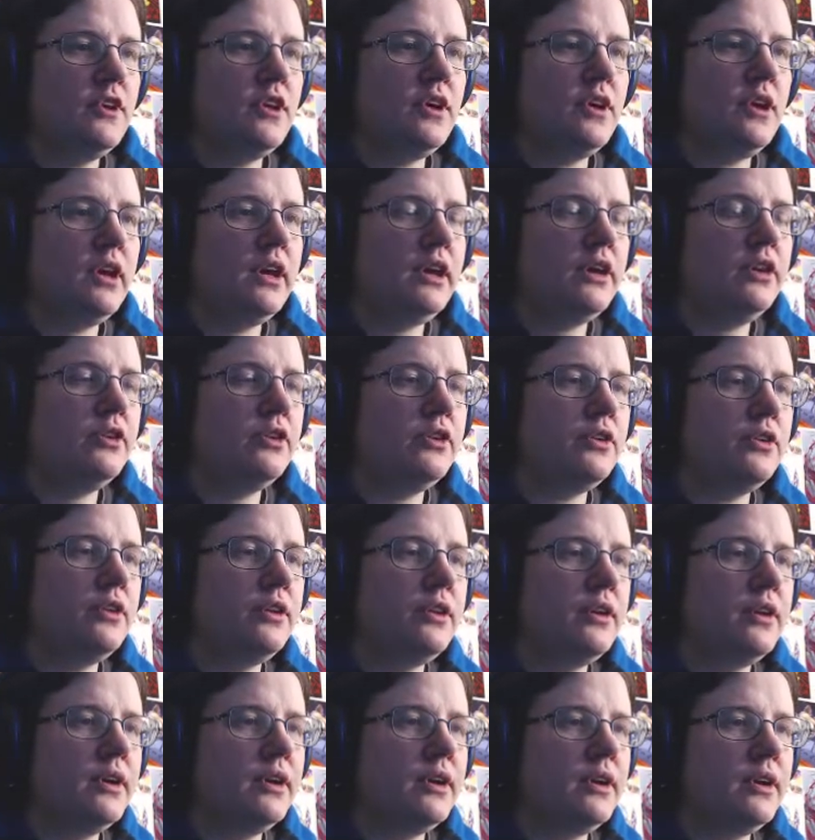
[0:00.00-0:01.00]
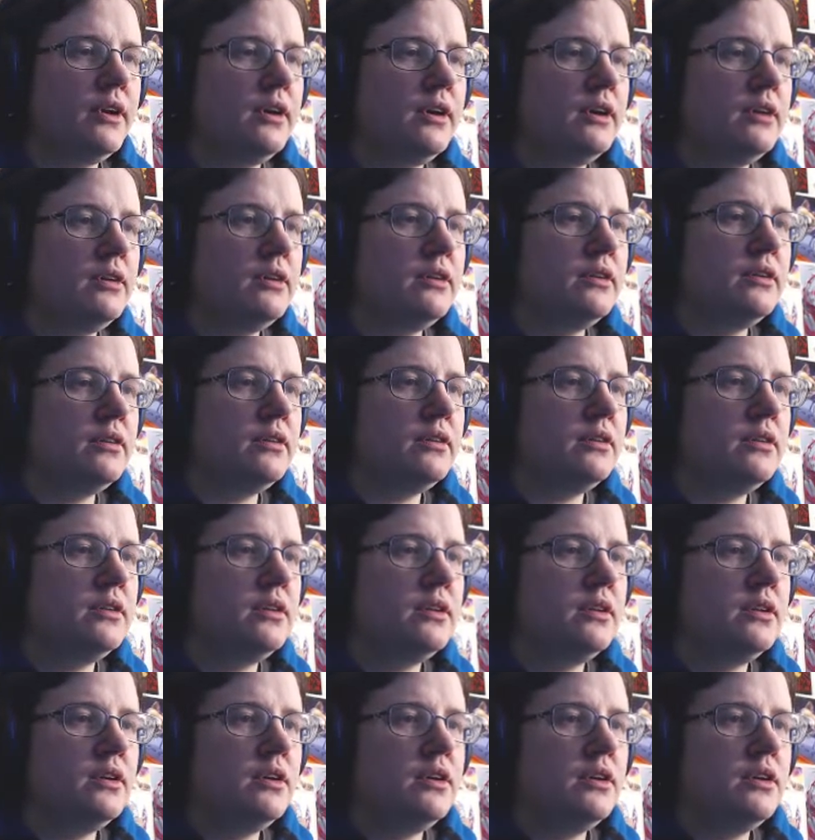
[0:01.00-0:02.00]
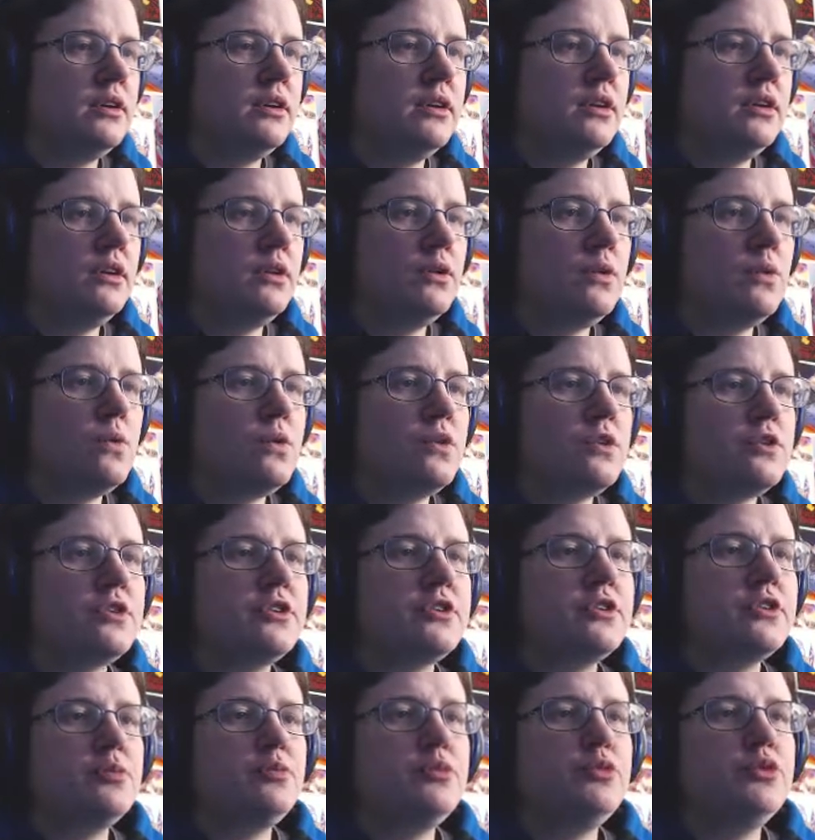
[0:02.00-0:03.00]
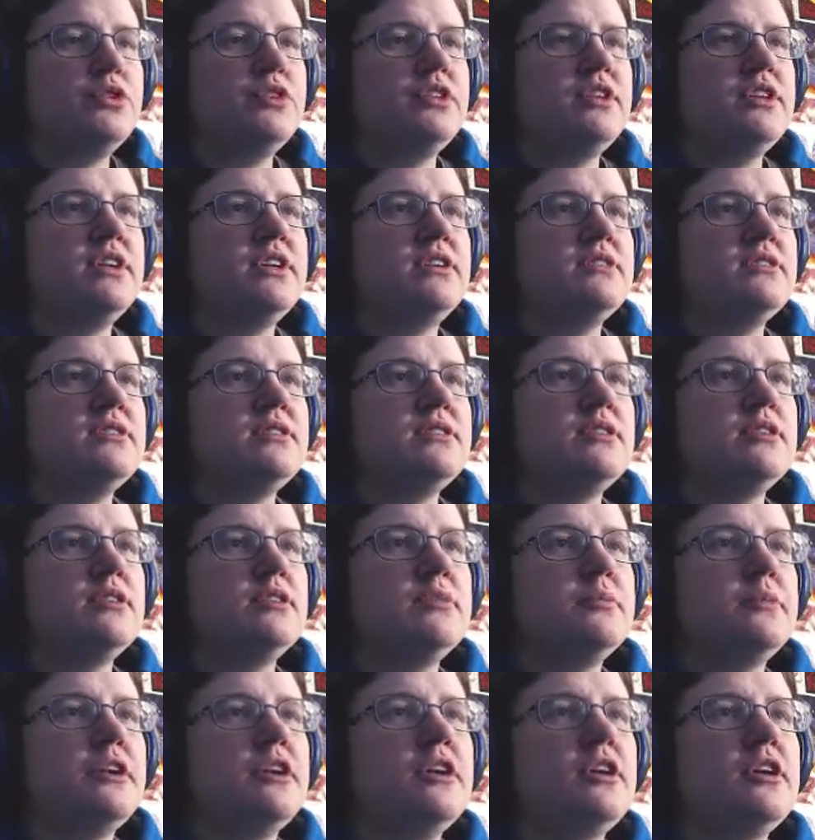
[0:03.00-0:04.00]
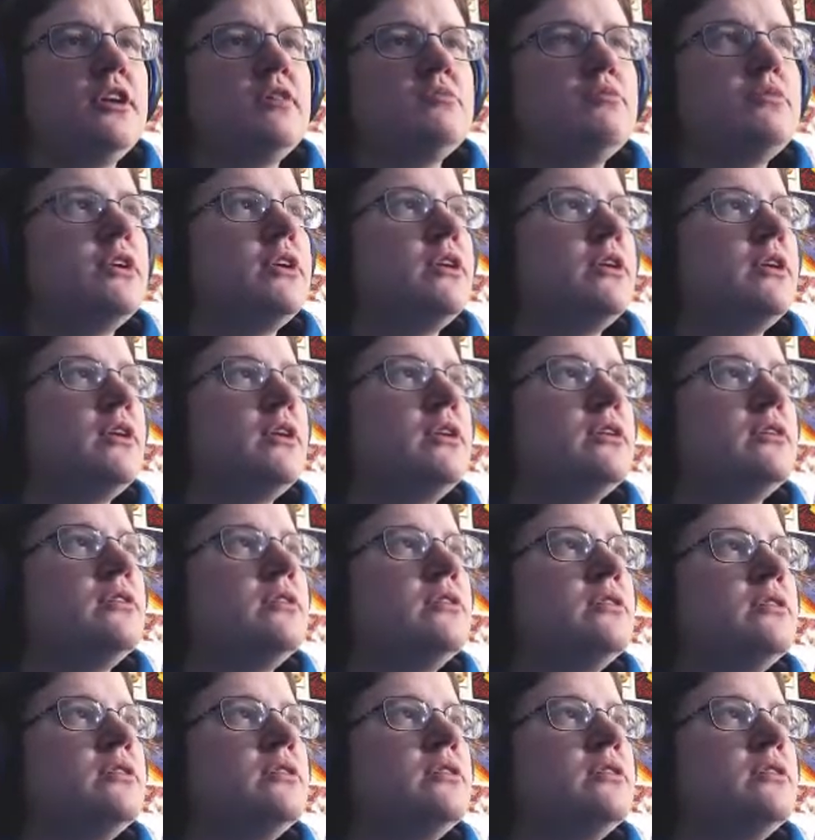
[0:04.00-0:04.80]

a good uh, order to put things in on my hotbar